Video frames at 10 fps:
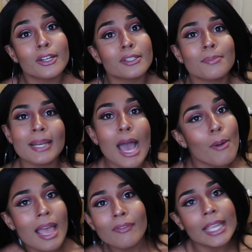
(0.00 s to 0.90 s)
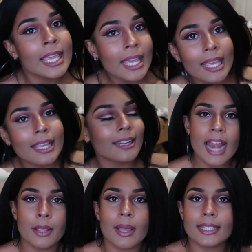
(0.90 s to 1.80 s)
years, but now I have a
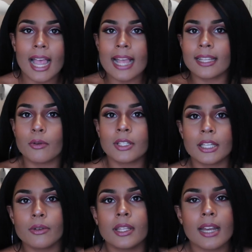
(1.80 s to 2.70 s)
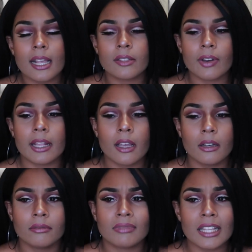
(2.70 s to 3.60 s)
kid. Anyways, guys, I will see you in the next
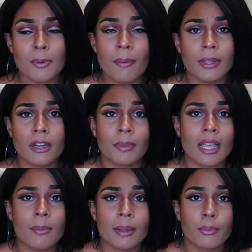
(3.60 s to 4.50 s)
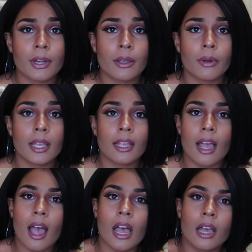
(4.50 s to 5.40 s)
video. That's probably gonna be coming pretty quick.
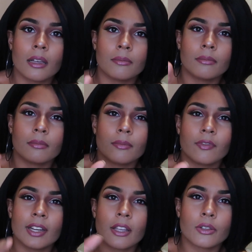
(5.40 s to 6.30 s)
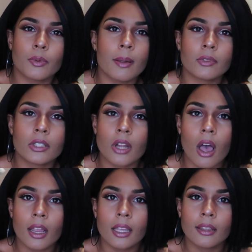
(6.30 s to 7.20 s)
Videos where I'm just
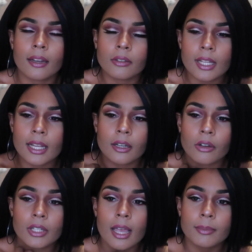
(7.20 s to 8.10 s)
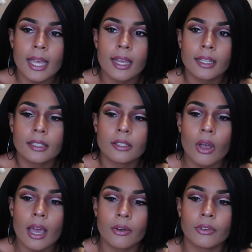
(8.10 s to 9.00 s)
talking, they don't take no time to edit, so
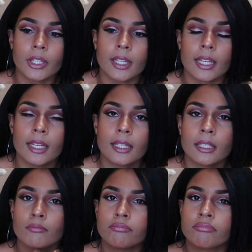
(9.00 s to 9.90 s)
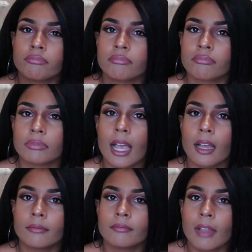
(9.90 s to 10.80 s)
I don't really,
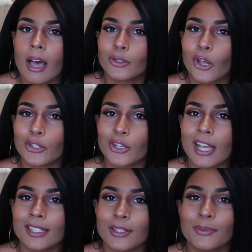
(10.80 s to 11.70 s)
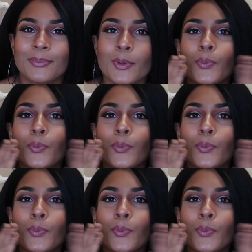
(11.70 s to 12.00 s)
yeah, I'll talk to you guys soon.